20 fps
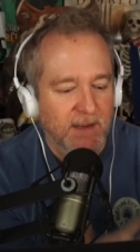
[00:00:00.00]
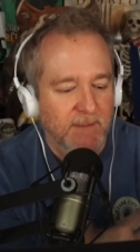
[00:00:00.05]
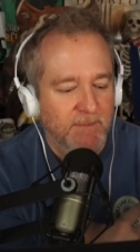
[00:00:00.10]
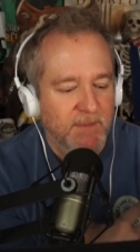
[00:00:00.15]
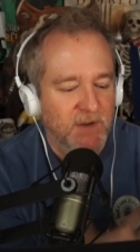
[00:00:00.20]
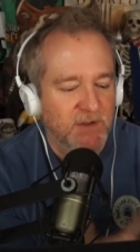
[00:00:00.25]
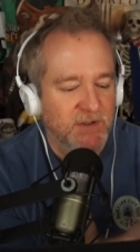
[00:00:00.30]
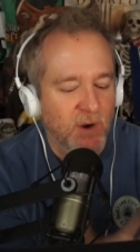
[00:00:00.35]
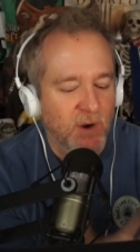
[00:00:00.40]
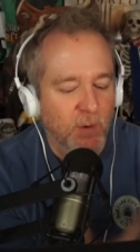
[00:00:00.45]

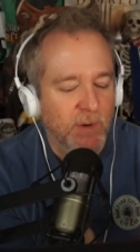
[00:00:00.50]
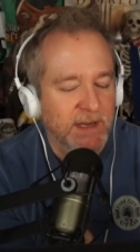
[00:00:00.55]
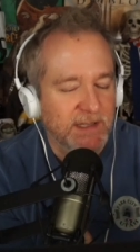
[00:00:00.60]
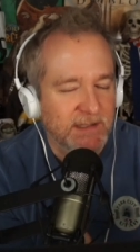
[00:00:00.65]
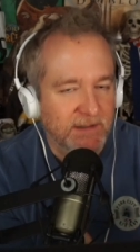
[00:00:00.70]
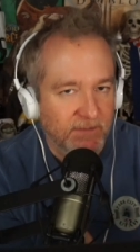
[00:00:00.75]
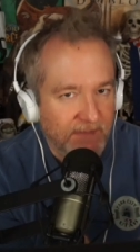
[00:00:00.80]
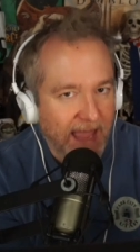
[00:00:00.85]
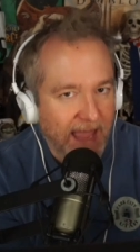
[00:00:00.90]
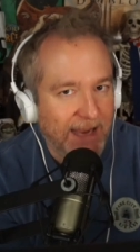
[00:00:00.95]
There's no
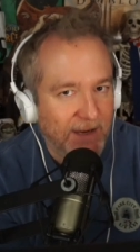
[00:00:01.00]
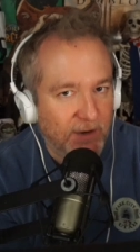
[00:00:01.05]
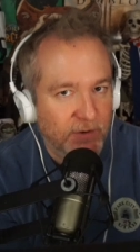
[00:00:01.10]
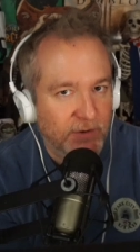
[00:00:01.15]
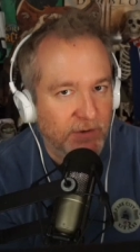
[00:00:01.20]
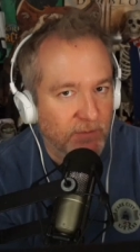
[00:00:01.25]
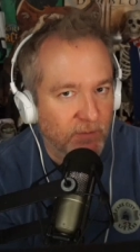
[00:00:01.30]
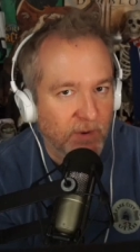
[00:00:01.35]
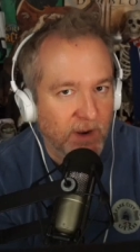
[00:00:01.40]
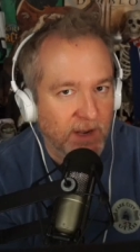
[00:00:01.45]
reason that
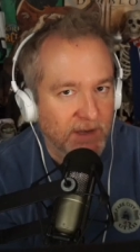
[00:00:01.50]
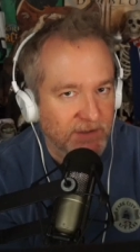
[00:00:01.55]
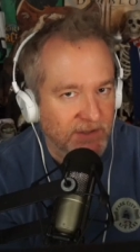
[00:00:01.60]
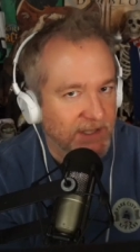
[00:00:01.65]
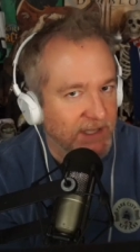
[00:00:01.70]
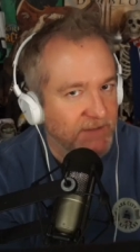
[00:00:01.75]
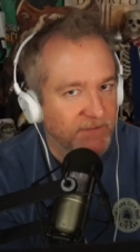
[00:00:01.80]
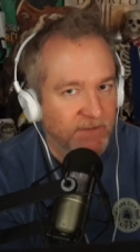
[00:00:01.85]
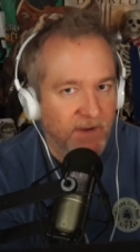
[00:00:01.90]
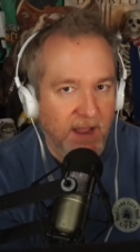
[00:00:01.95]
couldn't run
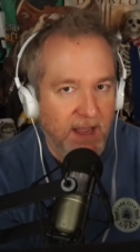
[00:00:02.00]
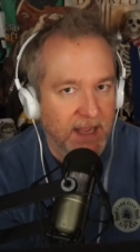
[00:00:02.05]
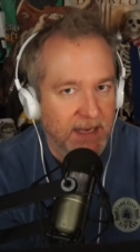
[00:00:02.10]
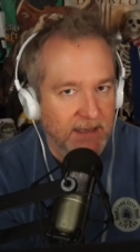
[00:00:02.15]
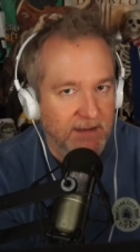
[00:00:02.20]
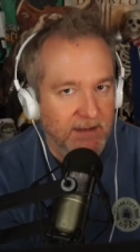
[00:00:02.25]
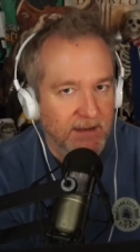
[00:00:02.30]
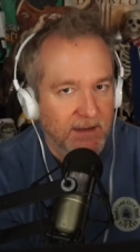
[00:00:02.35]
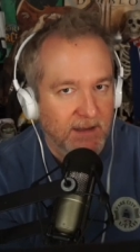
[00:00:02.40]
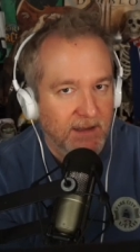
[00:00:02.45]
just
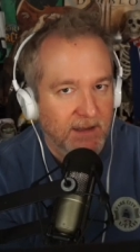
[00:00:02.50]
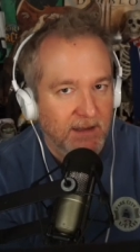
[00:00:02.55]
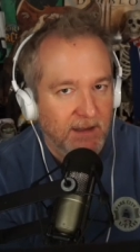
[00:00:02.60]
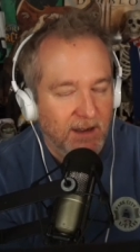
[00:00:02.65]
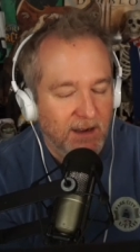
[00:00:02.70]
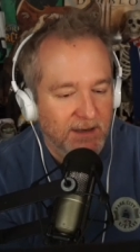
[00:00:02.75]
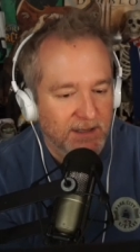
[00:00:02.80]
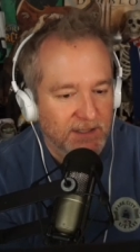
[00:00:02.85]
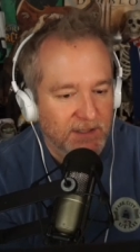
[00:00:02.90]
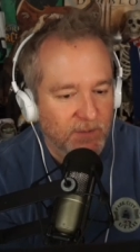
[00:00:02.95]
fine
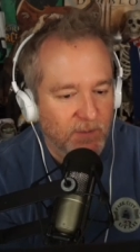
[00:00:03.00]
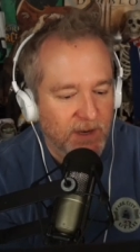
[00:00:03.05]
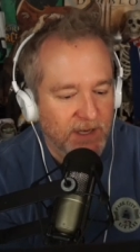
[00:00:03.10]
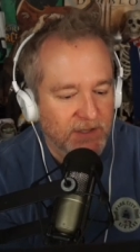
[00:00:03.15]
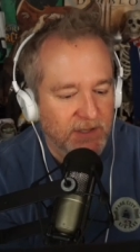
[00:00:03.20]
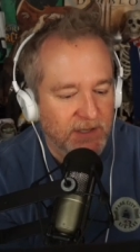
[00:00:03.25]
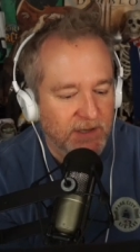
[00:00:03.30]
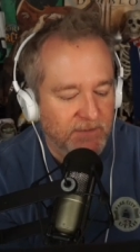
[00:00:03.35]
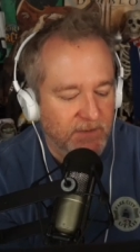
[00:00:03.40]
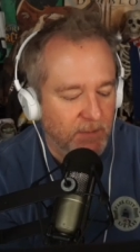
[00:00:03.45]
on a
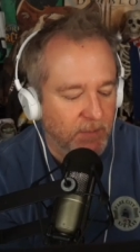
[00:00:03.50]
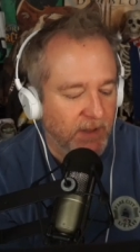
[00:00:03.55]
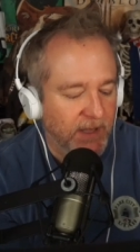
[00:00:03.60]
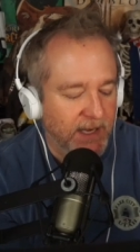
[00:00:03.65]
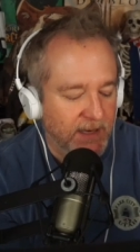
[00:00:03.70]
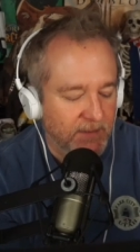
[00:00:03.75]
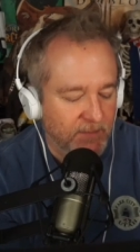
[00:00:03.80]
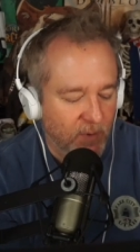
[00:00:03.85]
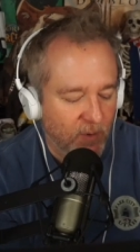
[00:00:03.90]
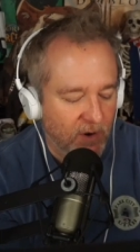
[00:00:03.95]
Switch. And if you're
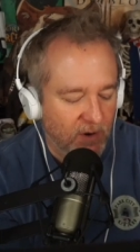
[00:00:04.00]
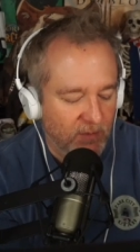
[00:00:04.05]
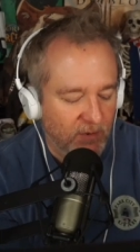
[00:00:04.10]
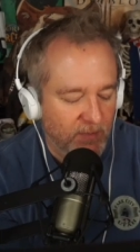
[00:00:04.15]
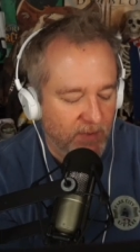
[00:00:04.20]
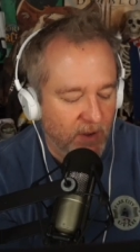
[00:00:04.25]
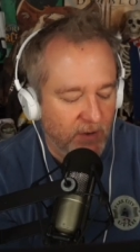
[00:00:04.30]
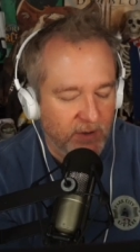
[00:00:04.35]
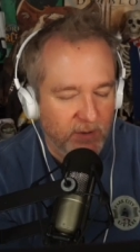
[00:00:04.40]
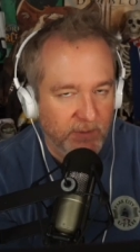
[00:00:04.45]
playing in portable
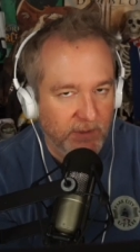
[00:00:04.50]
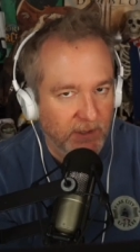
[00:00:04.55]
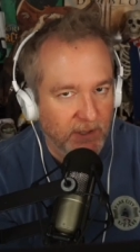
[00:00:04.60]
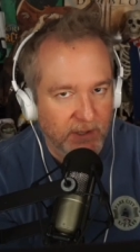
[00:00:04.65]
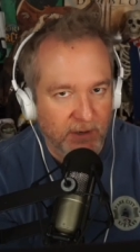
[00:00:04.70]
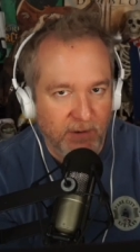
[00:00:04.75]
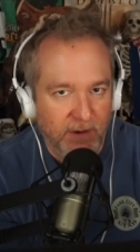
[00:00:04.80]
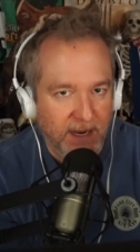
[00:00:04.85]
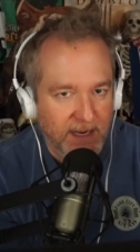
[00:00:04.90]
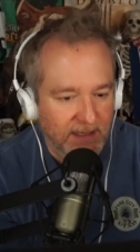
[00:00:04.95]
mode, it would
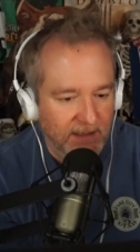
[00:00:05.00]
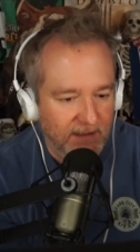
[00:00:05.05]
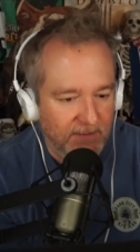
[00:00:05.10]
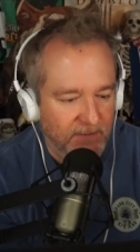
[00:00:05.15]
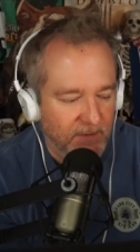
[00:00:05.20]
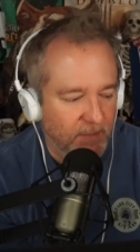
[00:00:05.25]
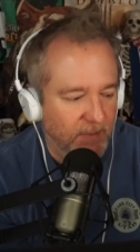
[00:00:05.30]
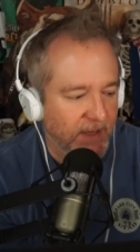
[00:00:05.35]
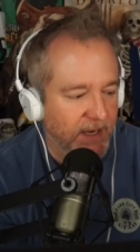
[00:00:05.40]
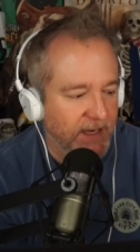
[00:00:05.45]
look great. If
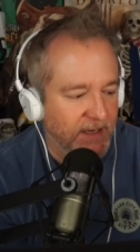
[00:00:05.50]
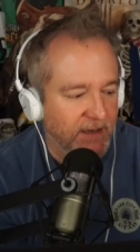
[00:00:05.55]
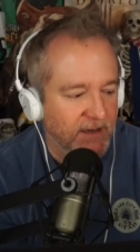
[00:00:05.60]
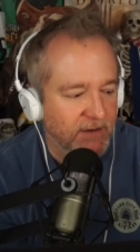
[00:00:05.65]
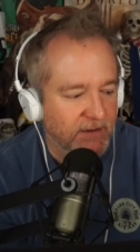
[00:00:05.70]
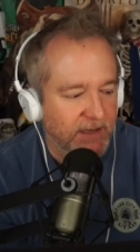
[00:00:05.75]
you're playing it under